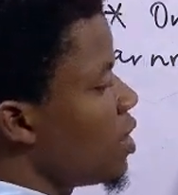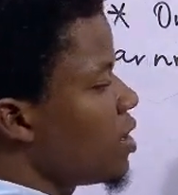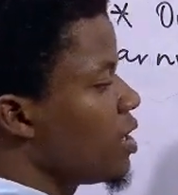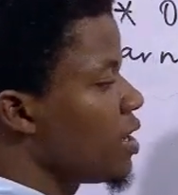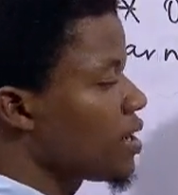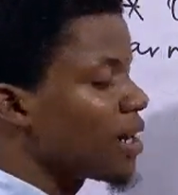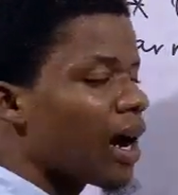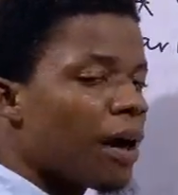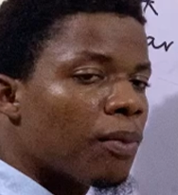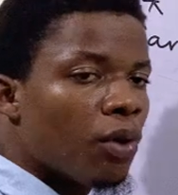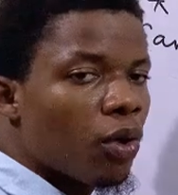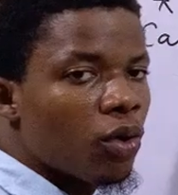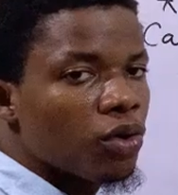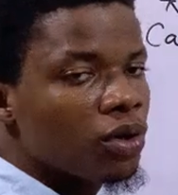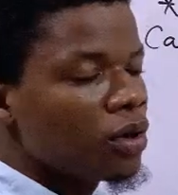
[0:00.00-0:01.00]
The
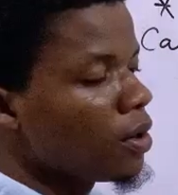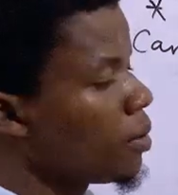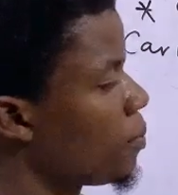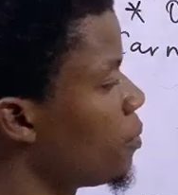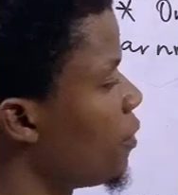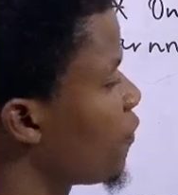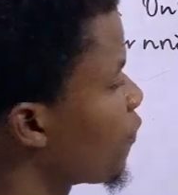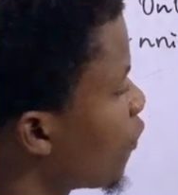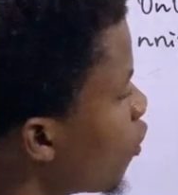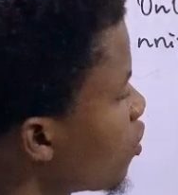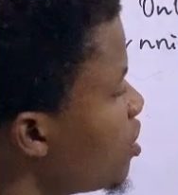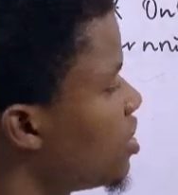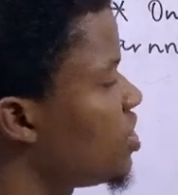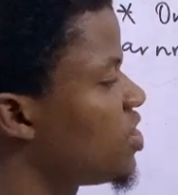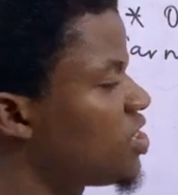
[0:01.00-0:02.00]
carbon before
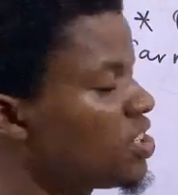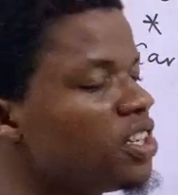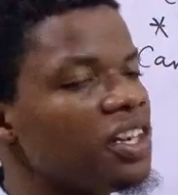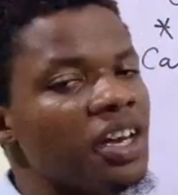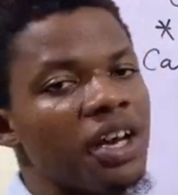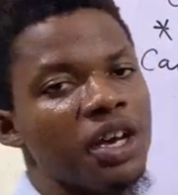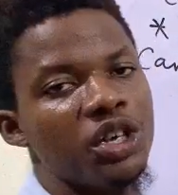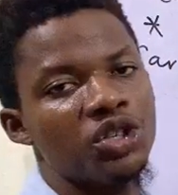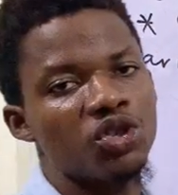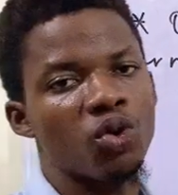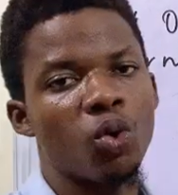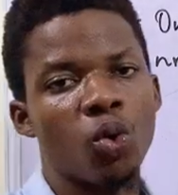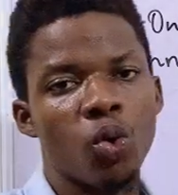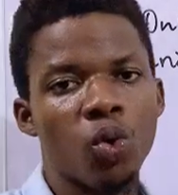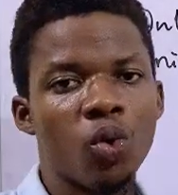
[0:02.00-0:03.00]
the
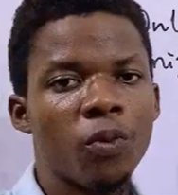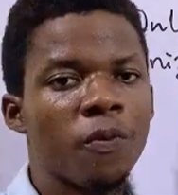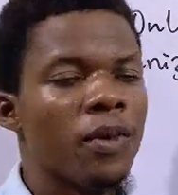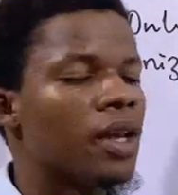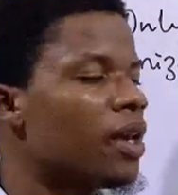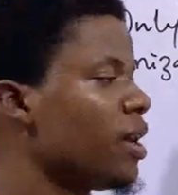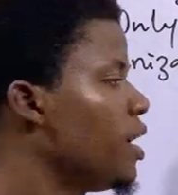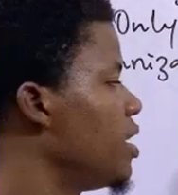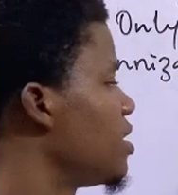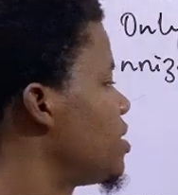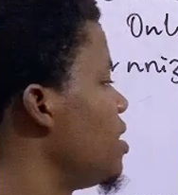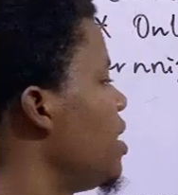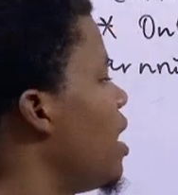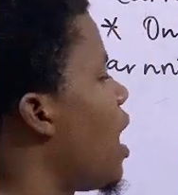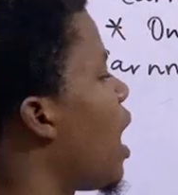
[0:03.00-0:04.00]
CHO is
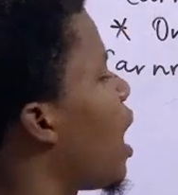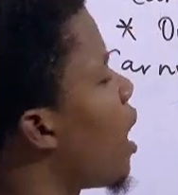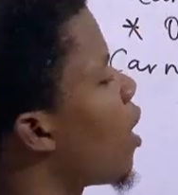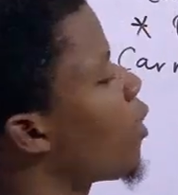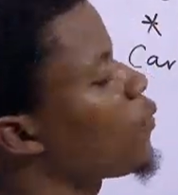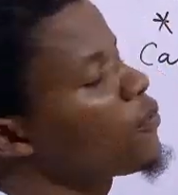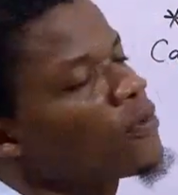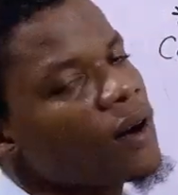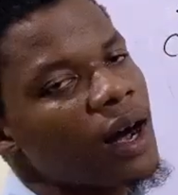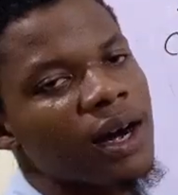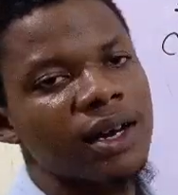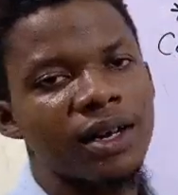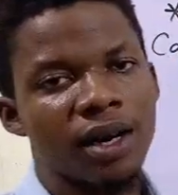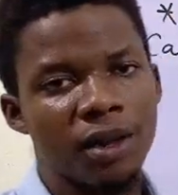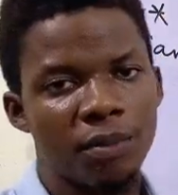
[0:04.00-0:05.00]
the
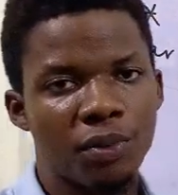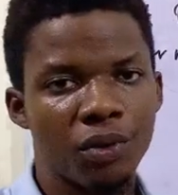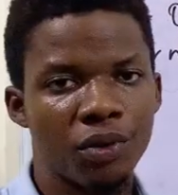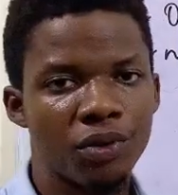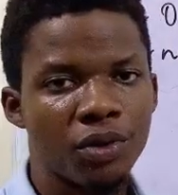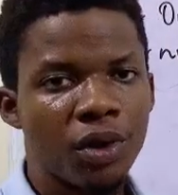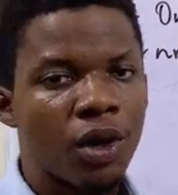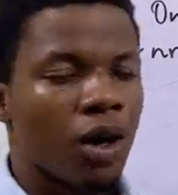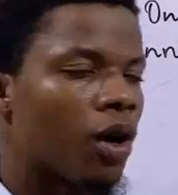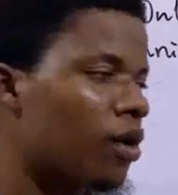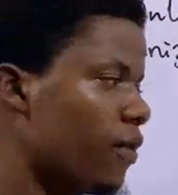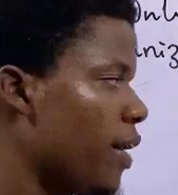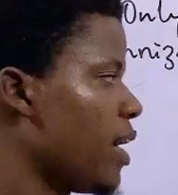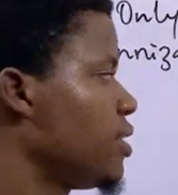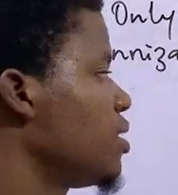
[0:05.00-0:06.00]
alpha carbon.
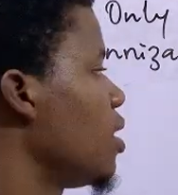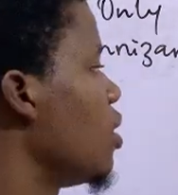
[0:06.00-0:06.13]
All right,